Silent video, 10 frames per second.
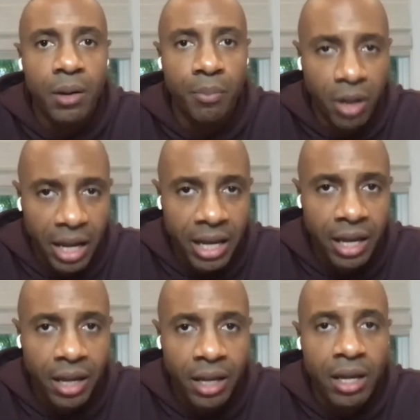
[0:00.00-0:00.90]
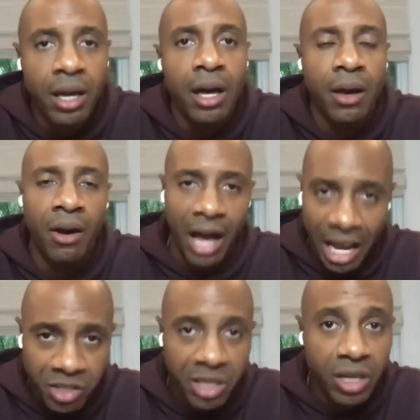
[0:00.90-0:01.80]
play uh,
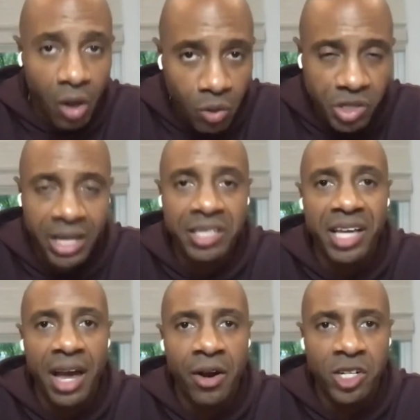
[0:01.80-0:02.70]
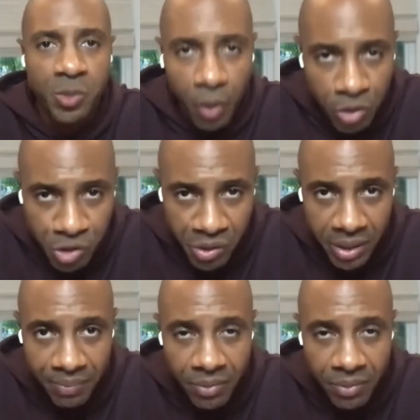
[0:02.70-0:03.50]
actually coach against Eric Spoelstra,